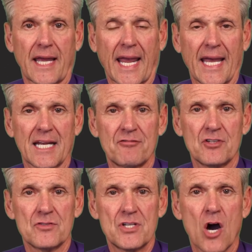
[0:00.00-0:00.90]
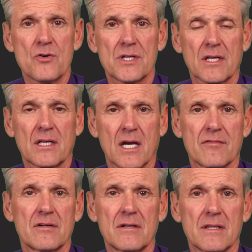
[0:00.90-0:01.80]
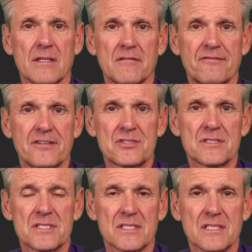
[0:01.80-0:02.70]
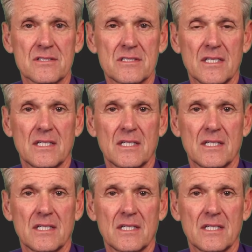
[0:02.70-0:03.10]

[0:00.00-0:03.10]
And if you don't cover the deficiencies,